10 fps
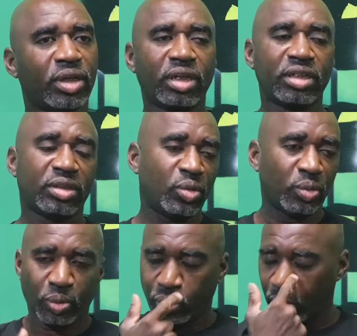because
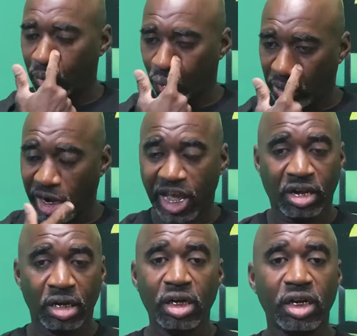when
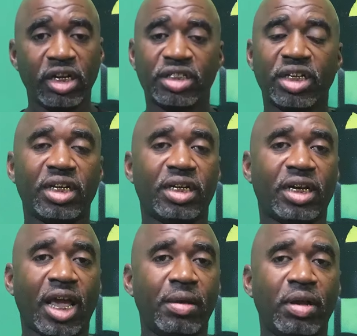they conning shit,